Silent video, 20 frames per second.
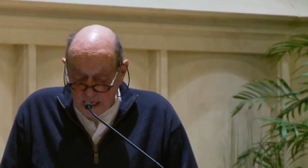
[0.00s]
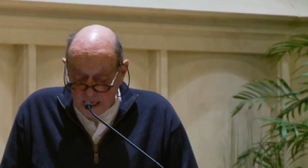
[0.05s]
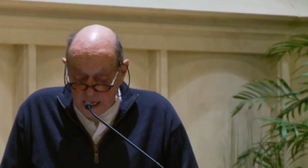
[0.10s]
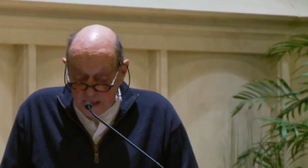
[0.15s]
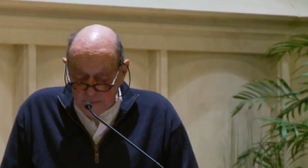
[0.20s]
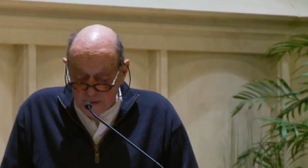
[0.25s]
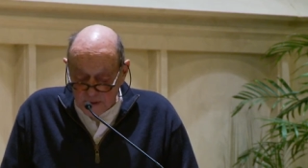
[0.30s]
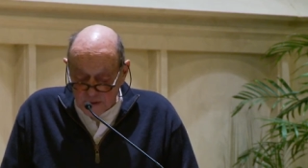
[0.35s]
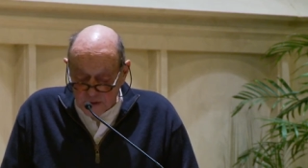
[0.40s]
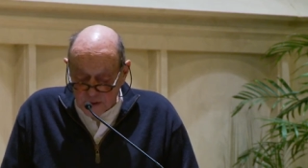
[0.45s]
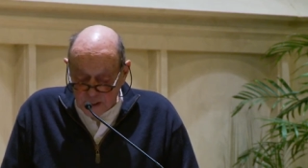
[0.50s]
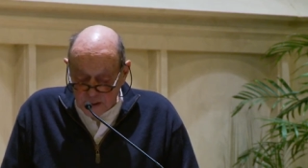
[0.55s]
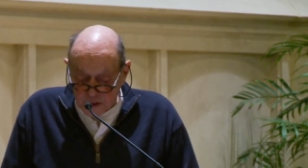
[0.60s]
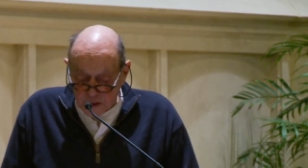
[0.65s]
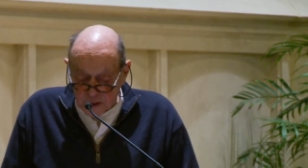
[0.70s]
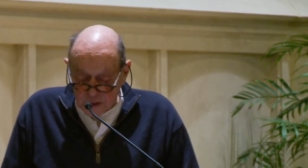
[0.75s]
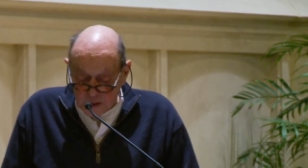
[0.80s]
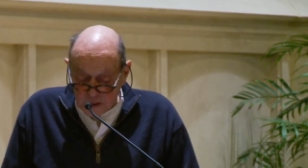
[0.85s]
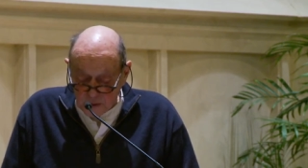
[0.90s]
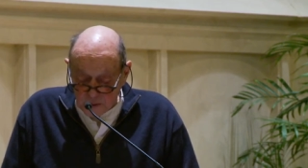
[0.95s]
and that
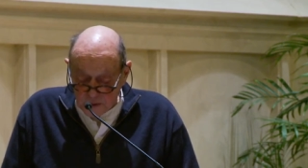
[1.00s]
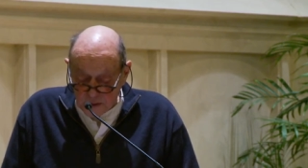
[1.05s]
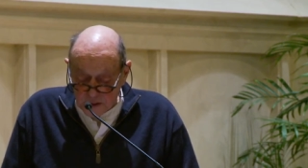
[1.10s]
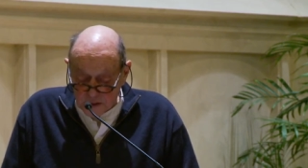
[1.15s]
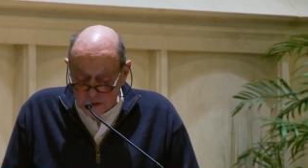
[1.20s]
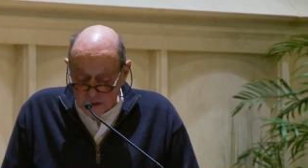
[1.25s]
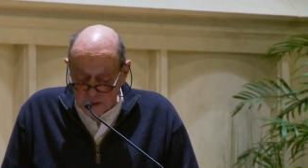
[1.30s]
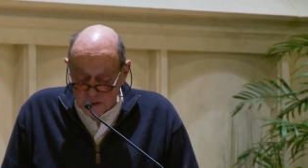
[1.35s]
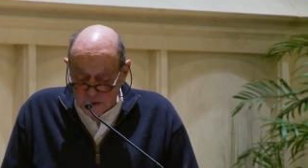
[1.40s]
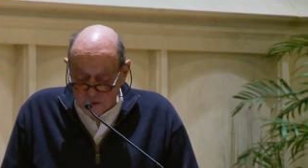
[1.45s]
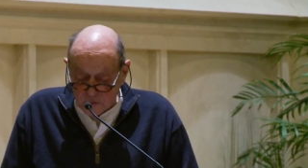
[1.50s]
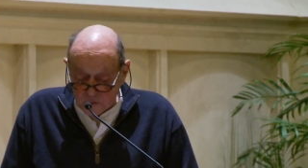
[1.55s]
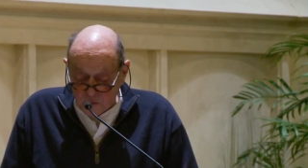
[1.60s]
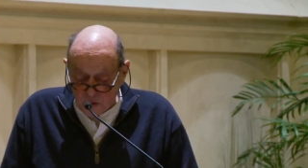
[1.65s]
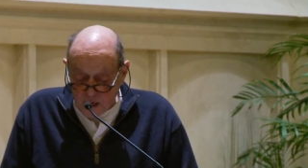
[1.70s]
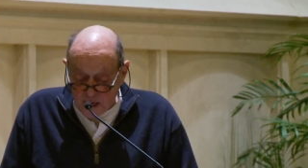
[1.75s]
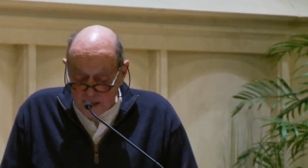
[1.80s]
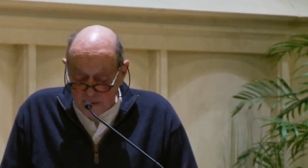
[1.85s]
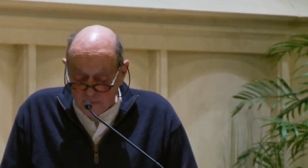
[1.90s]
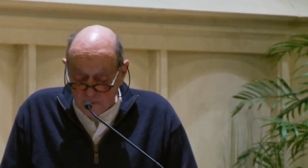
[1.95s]
such illnesses
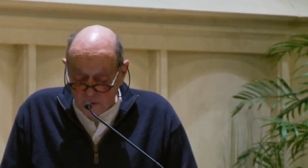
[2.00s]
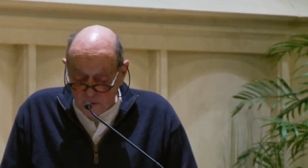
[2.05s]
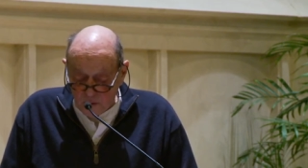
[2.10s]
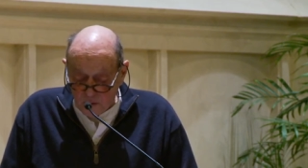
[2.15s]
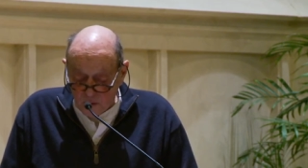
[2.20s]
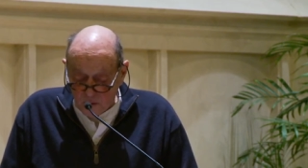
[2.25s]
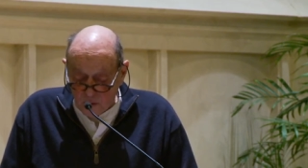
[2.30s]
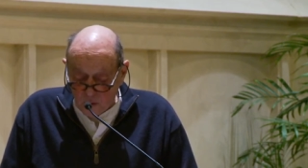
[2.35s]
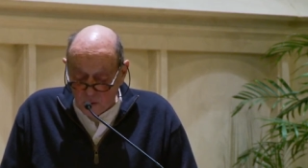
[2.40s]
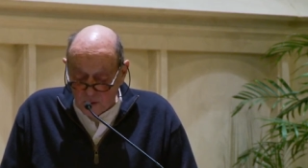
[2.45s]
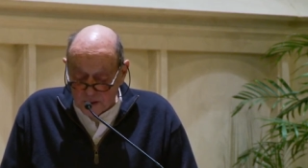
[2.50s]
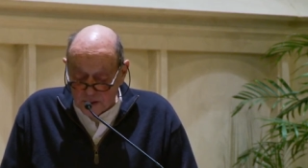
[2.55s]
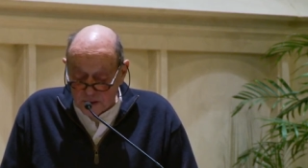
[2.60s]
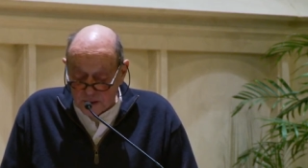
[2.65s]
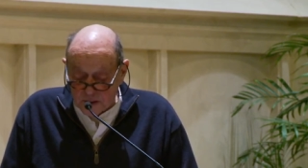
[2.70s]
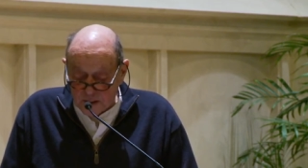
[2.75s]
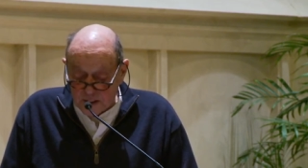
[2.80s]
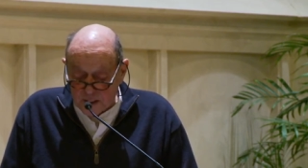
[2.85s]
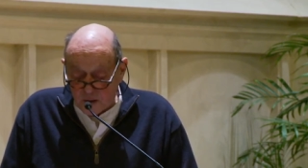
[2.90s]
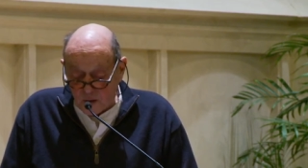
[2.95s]
rival or
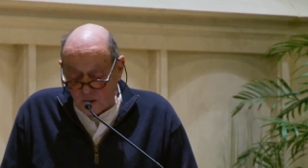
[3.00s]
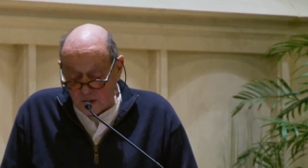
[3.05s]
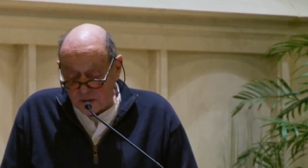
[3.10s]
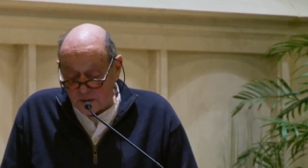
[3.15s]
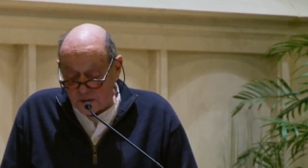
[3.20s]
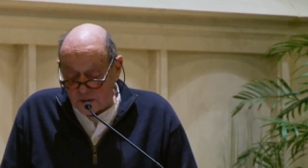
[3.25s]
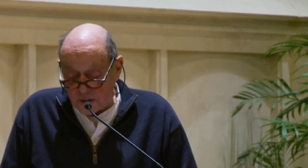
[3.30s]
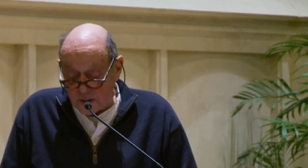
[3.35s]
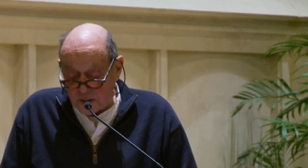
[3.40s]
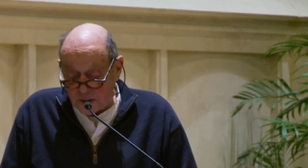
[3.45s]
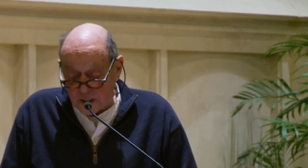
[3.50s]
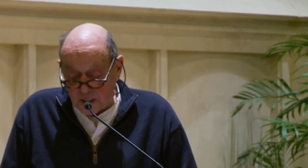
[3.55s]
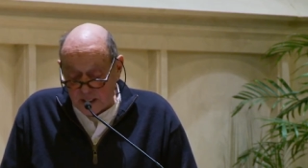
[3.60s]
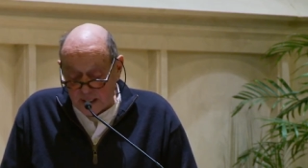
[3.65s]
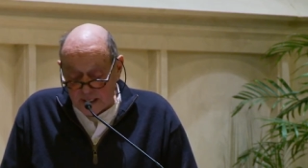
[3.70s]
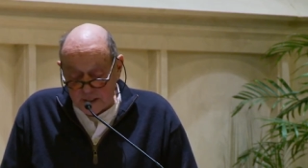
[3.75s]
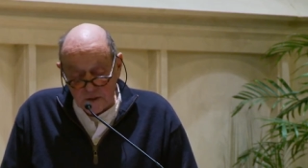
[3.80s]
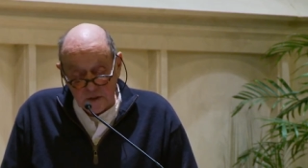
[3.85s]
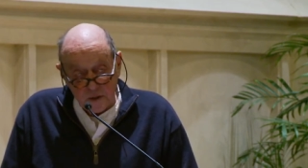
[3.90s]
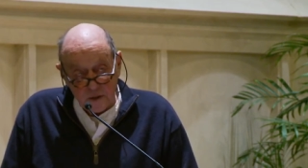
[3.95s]
exceed heart disease and
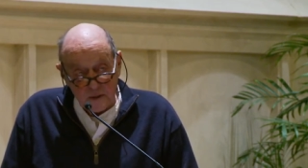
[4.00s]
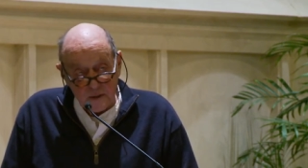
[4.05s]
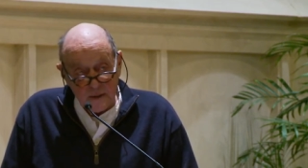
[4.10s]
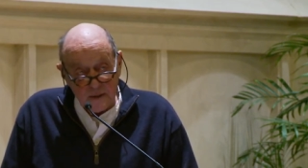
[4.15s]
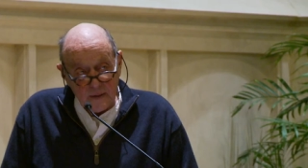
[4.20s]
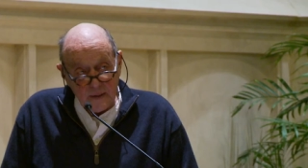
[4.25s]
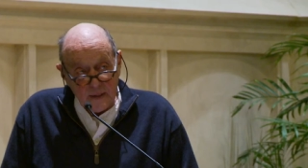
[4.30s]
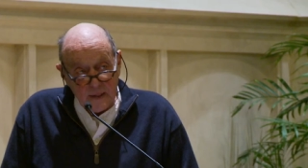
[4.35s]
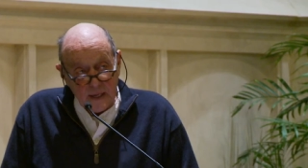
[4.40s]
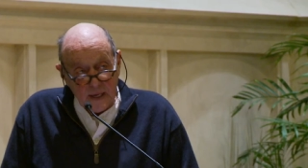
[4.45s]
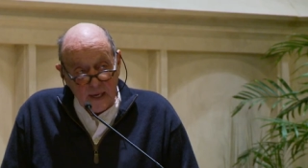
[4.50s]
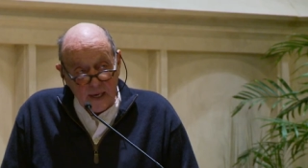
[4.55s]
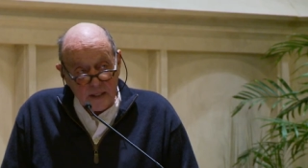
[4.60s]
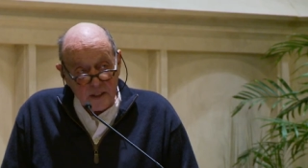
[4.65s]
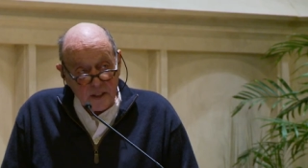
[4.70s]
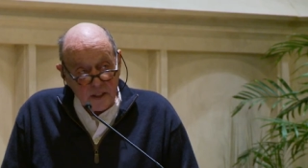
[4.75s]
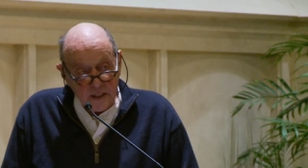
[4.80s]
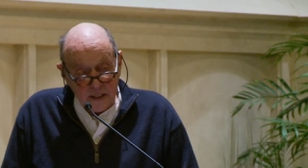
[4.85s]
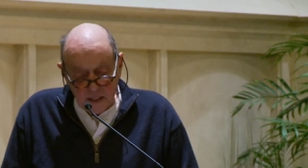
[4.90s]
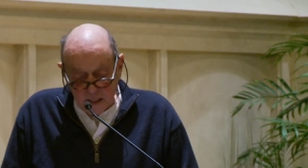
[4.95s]
cancer
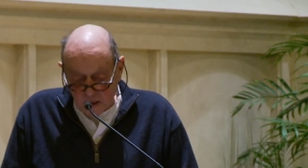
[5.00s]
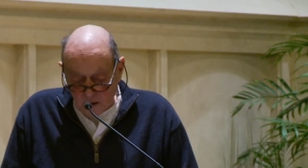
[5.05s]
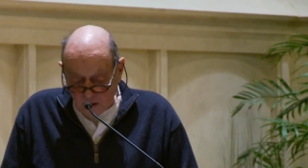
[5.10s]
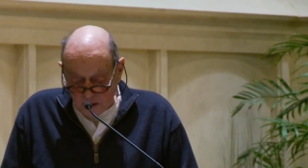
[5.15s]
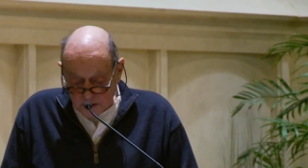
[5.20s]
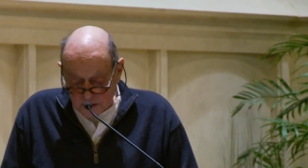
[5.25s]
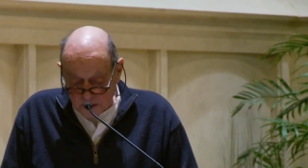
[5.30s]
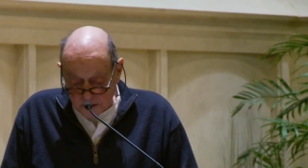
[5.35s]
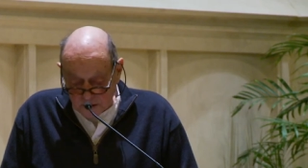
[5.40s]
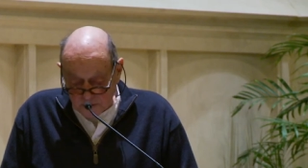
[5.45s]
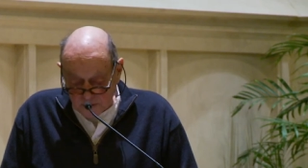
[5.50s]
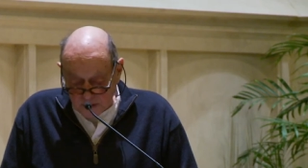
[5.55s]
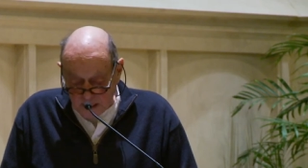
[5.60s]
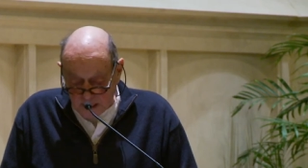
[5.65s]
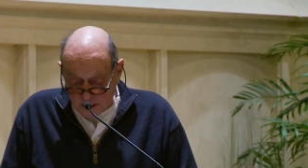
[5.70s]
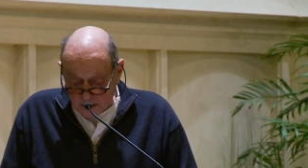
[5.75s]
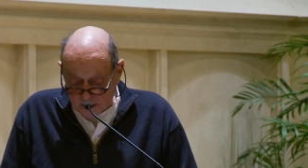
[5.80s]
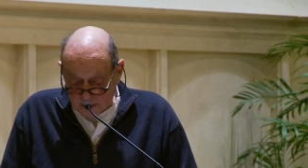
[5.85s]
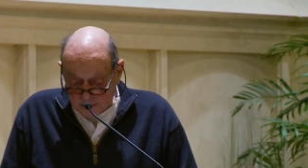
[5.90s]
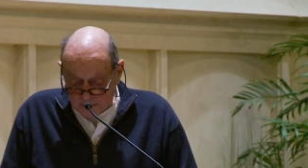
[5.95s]
as leading causes of
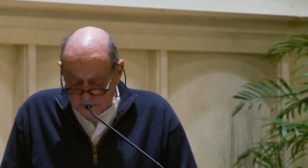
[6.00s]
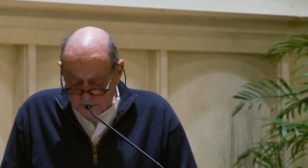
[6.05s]
death.